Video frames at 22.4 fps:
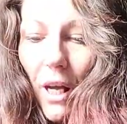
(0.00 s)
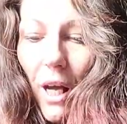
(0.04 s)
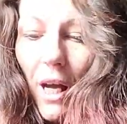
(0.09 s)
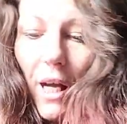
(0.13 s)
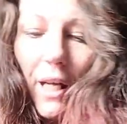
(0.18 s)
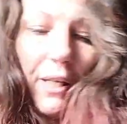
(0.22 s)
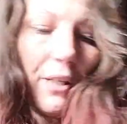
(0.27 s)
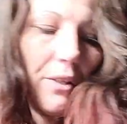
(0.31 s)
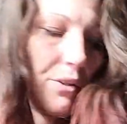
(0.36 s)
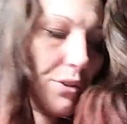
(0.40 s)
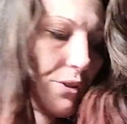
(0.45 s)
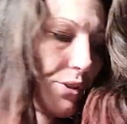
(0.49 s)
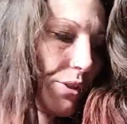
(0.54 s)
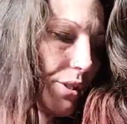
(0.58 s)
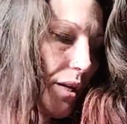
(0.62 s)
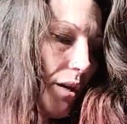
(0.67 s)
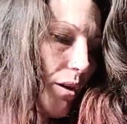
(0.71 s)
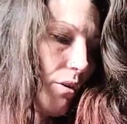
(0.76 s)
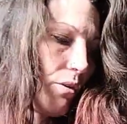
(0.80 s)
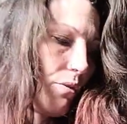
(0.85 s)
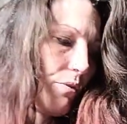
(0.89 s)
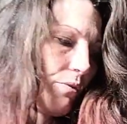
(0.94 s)
higher
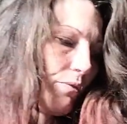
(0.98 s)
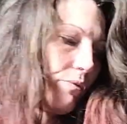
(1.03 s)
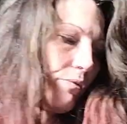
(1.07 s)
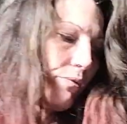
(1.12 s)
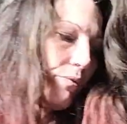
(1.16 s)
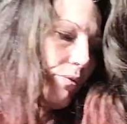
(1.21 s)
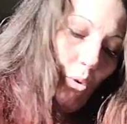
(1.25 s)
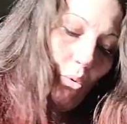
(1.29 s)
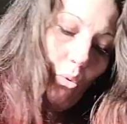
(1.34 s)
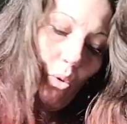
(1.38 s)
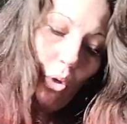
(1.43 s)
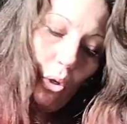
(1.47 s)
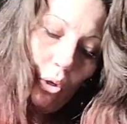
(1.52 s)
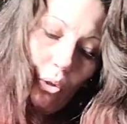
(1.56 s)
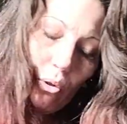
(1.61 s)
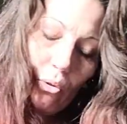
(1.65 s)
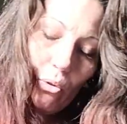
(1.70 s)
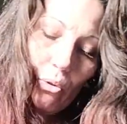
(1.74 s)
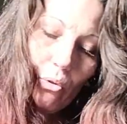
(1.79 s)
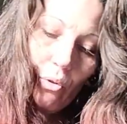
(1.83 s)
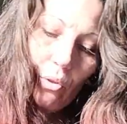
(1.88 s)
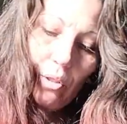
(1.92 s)
self
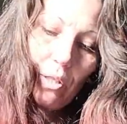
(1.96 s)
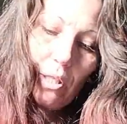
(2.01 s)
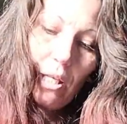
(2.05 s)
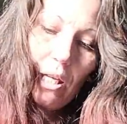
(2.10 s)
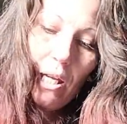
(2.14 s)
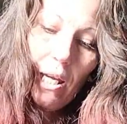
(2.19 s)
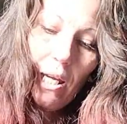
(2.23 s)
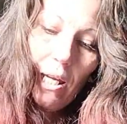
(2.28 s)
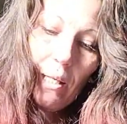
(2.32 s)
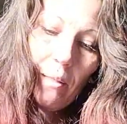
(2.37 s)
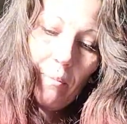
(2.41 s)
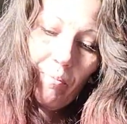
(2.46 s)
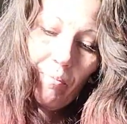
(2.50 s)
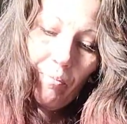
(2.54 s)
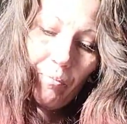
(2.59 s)
oracle today.